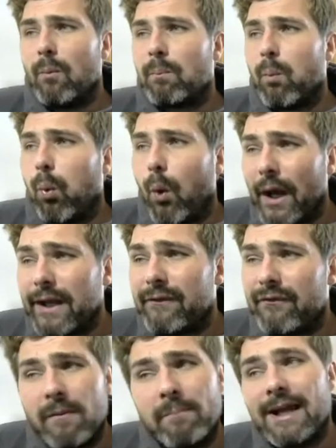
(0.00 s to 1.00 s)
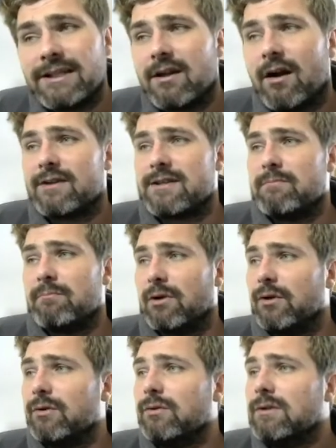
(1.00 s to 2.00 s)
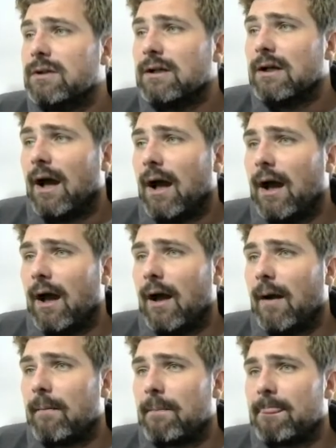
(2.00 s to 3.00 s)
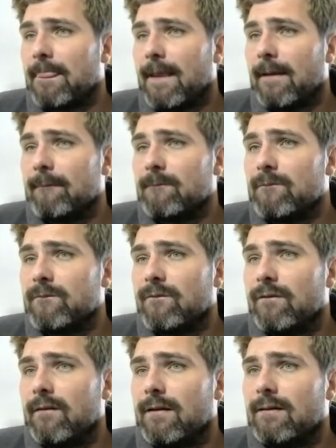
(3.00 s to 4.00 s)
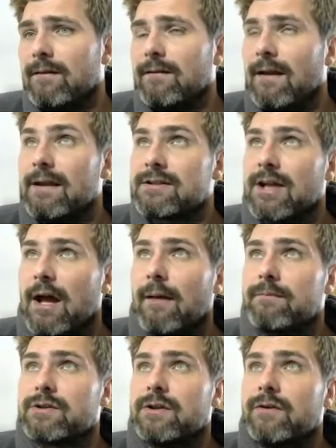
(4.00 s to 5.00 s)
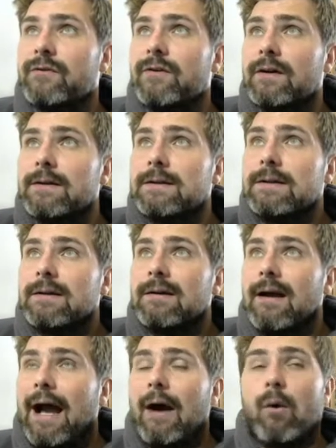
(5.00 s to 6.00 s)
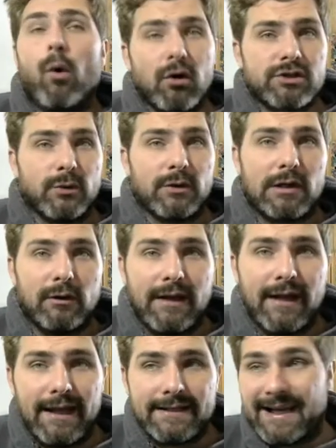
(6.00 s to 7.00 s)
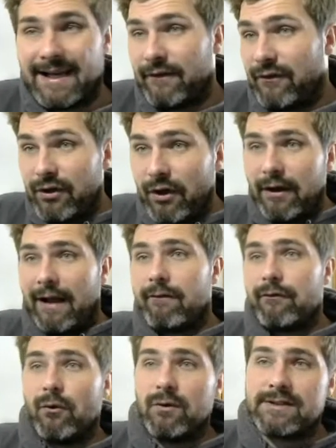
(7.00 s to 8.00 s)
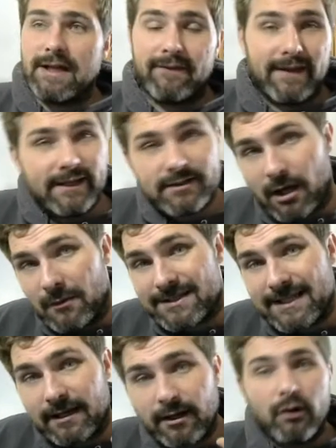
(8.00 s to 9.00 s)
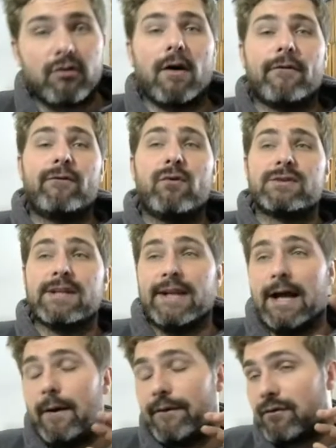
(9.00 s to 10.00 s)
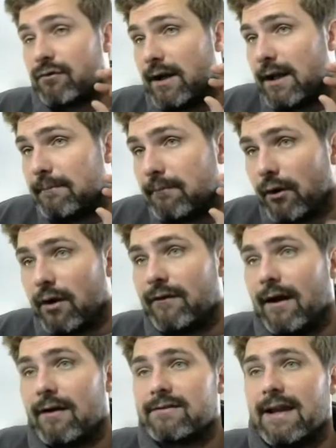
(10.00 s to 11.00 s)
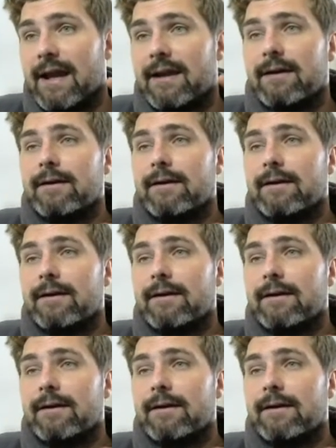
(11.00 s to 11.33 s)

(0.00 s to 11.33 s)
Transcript: one of the best cards in blue, in terms of how auto-include it is, and if you don't have a full set of these, I would say go craft a full set now. If you're running a mono Valks deck,